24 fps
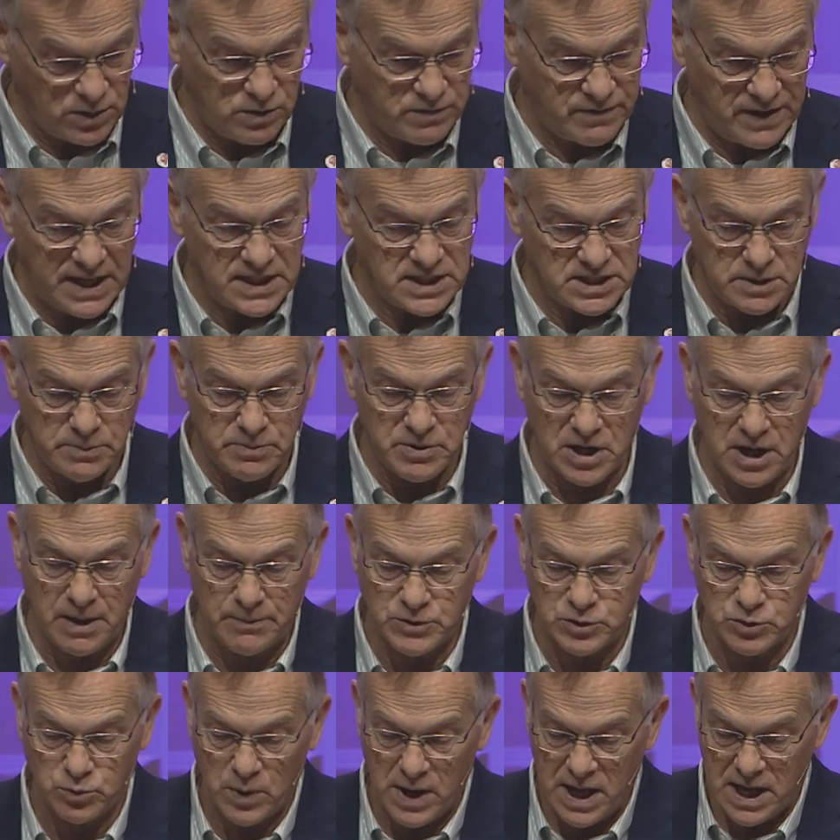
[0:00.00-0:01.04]
who eventually
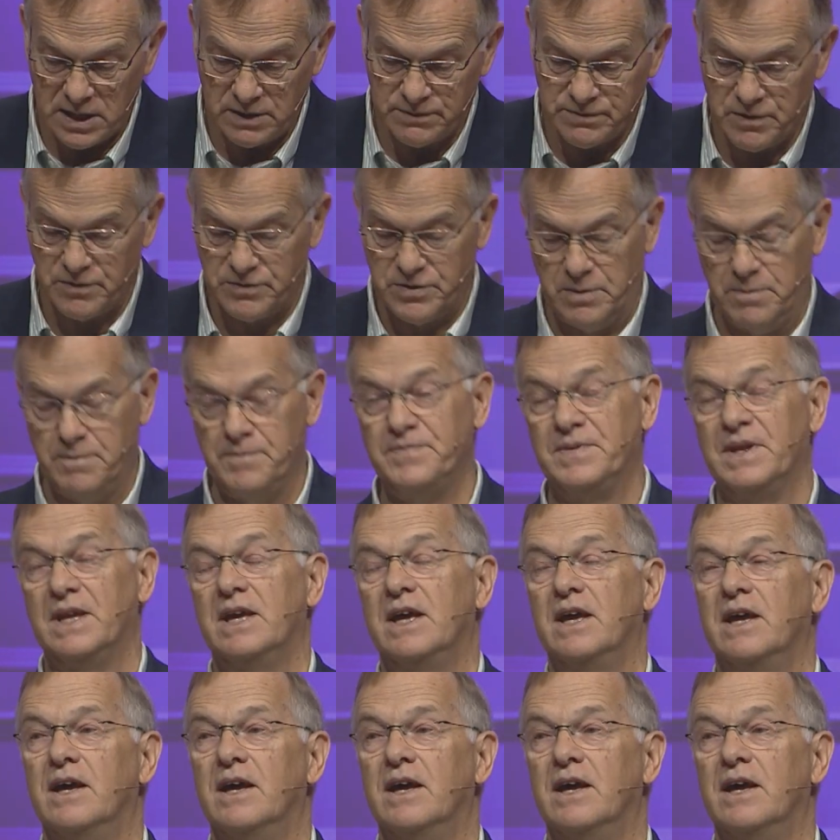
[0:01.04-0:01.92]
become 12 of them,